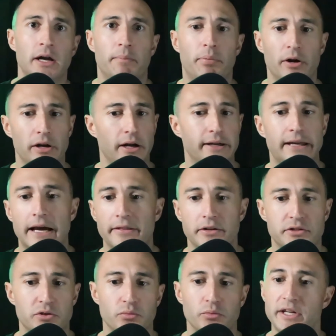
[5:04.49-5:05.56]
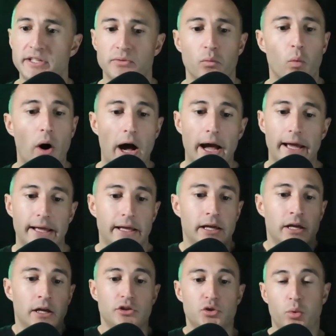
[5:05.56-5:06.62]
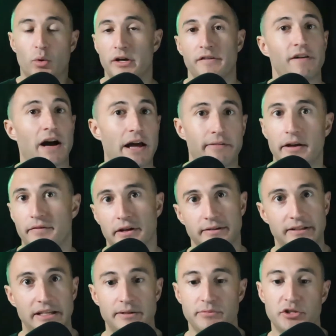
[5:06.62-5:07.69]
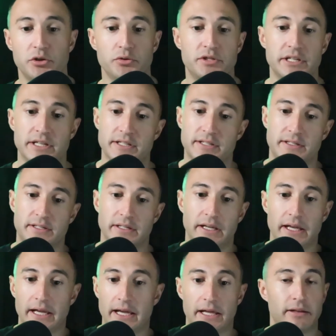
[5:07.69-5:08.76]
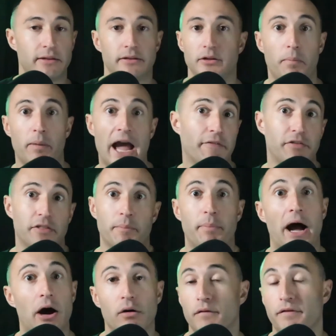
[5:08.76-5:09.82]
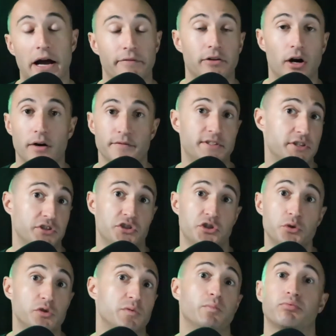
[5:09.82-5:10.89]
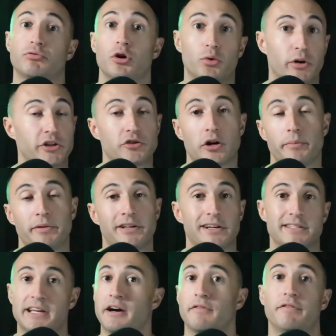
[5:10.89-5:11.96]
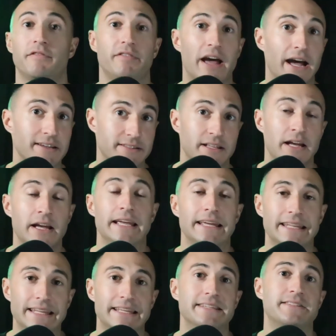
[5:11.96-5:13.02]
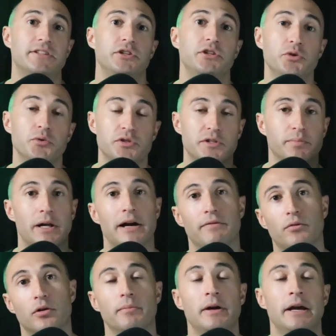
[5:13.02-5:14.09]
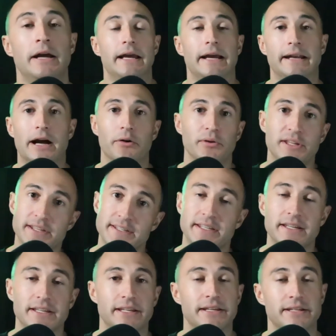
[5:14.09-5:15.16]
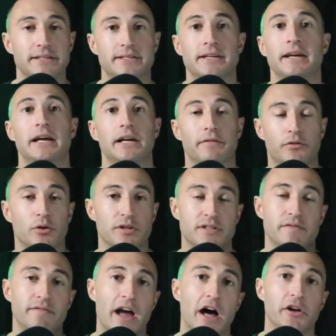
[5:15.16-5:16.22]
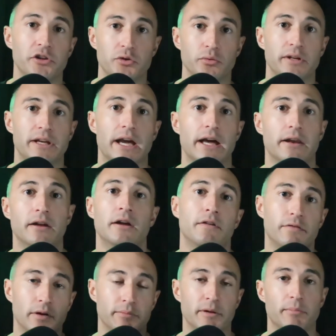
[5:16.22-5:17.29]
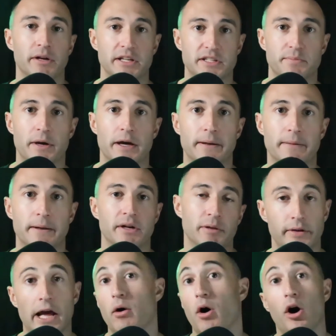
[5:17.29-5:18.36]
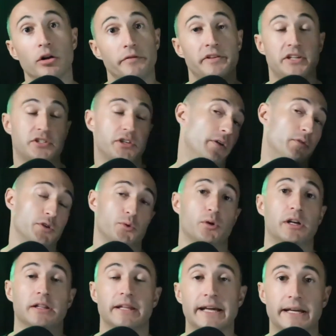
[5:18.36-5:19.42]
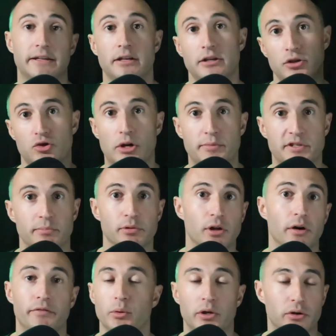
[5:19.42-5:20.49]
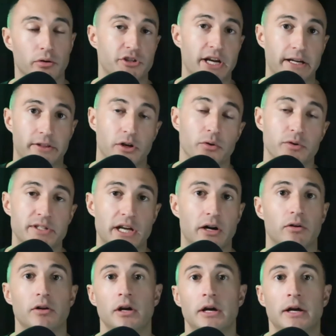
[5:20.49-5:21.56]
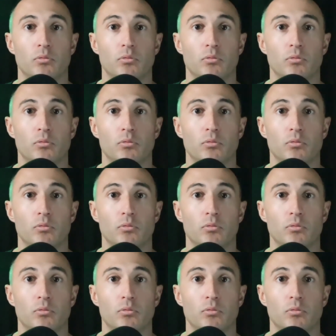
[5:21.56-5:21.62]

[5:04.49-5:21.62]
But again, there's a reason why 25 NFL teams use this and half of the Power 5 conferences use Pro Quick Draw, because how fast it is to use this platform and how easy it is, and of course the value you get from the money spent. Now, all of these softwares we're going to link in the description below if you want to go check those out.